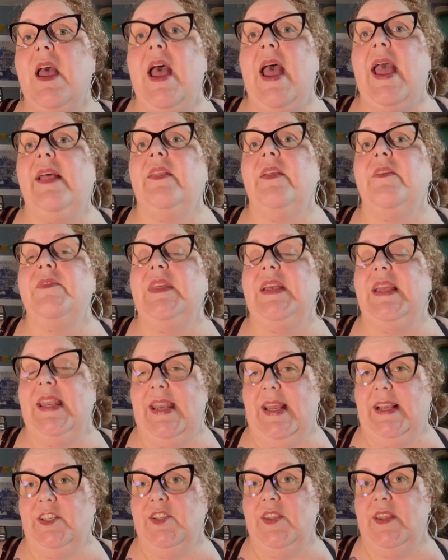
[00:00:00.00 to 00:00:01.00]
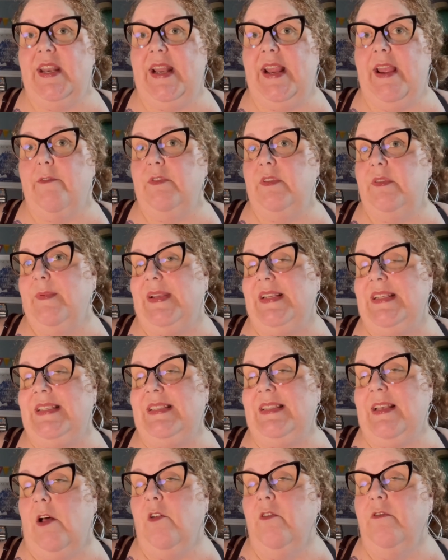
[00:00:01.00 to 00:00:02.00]
I love the connection that I have with
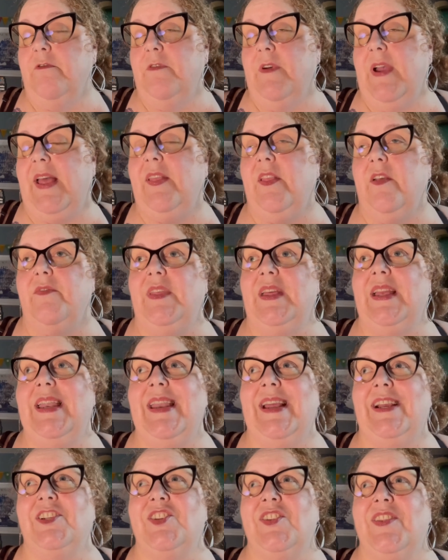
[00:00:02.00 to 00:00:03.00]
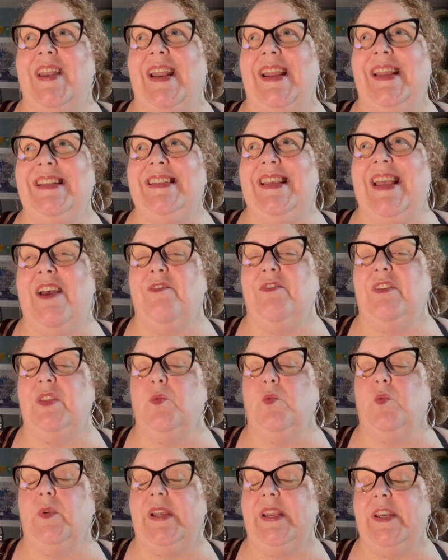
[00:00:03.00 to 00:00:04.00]
myself. I love the connection that I get to have with
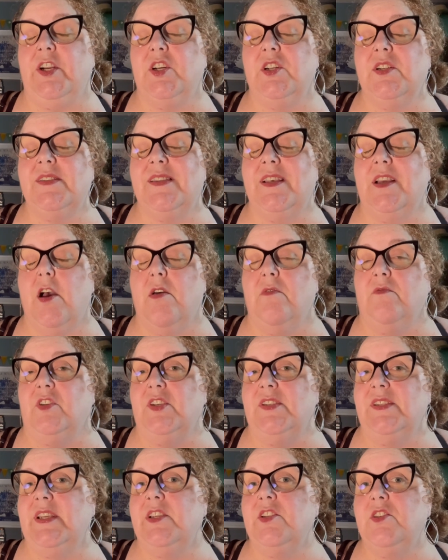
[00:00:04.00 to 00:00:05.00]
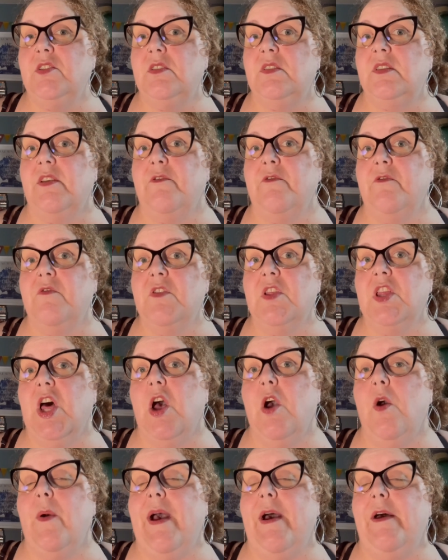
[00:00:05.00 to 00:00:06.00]
readers, the conversations that
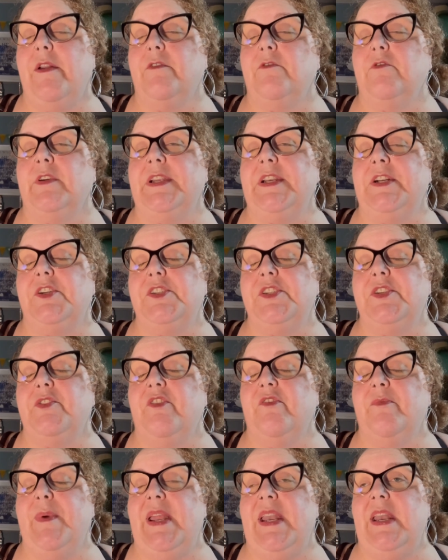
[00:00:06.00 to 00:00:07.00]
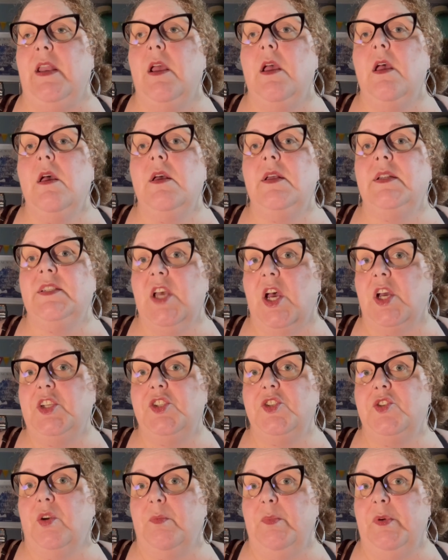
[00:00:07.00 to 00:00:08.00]
flow out of readers who have been
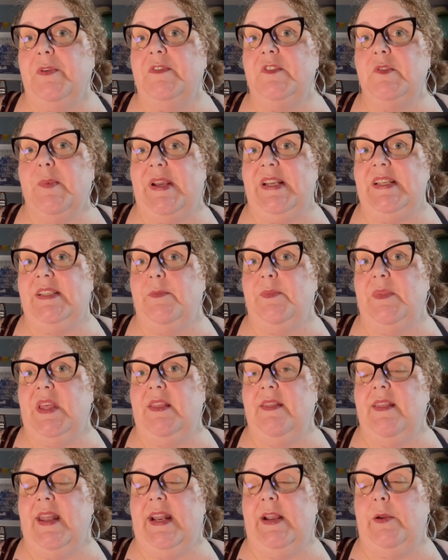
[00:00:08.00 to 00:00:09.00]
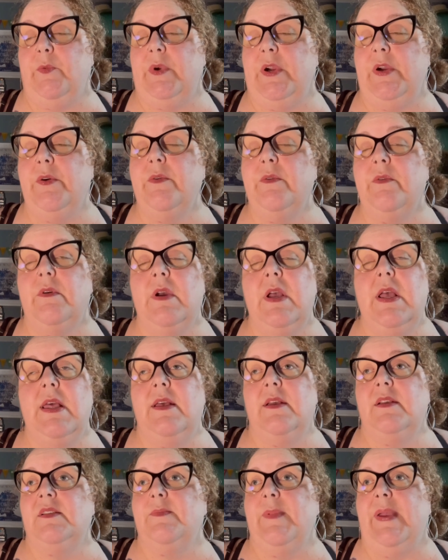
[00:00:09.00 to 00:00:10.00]
touched or moved by something that I wrote.
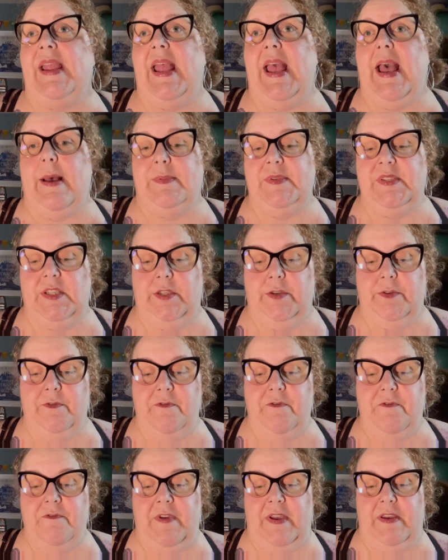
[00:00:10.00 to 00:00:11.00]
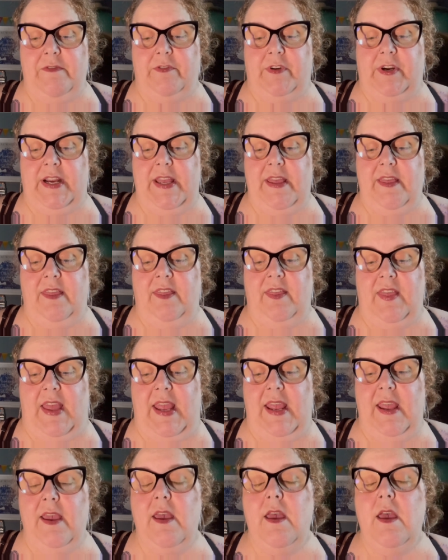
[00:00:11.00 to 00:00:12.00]
It's my absolute favorite
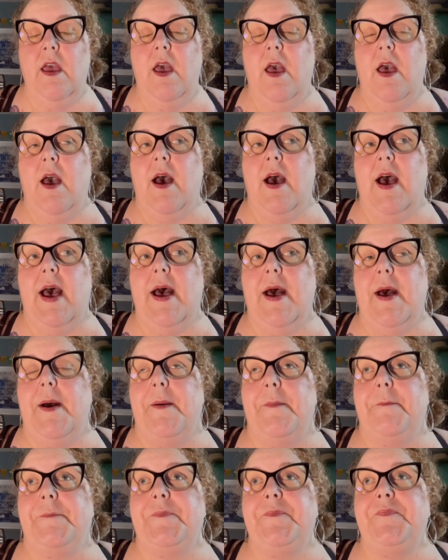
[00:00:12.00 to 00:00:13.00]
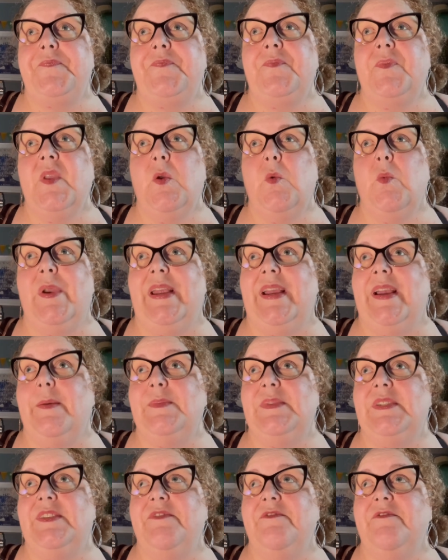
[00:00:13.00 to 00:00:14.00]
thing. Um, when it
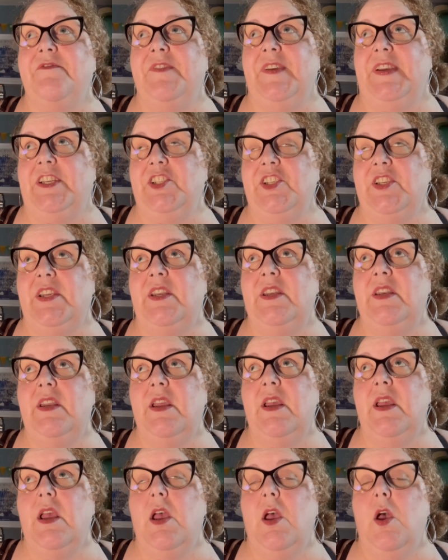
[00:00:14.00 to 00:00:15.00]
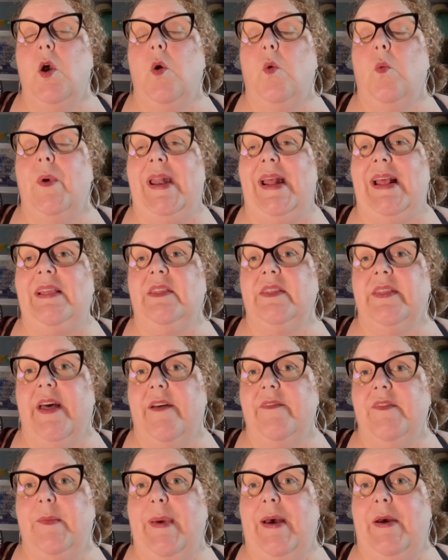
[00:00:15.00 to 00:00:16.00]
comes to fiction, what I
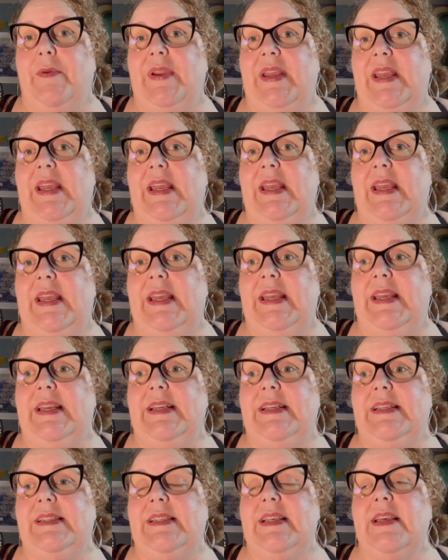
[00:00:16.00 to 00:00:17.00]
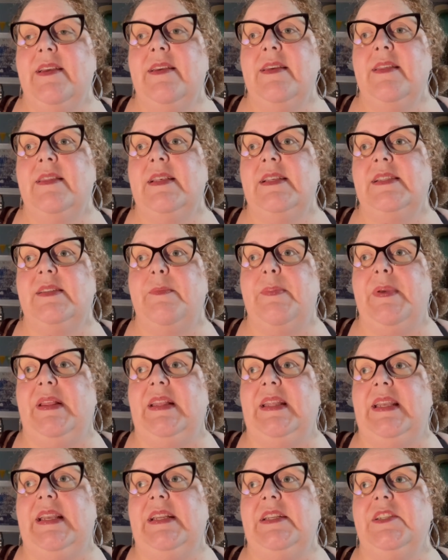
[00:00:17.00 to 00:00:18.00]
love about it is this
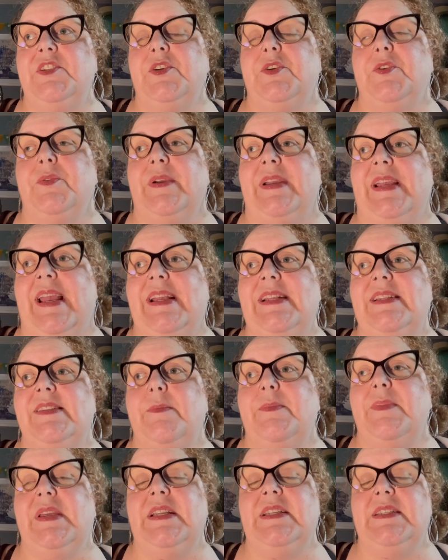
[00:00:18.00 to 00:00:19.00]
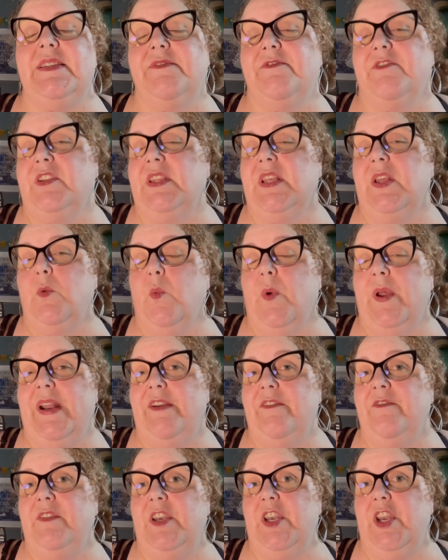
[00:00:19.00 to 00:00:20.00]
ability to create something different than what
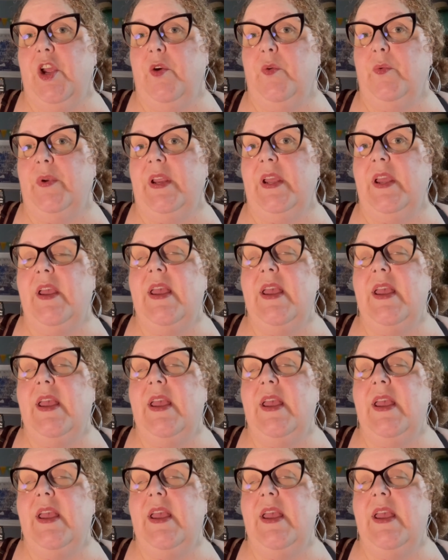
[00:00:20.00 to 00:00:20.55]
I've known.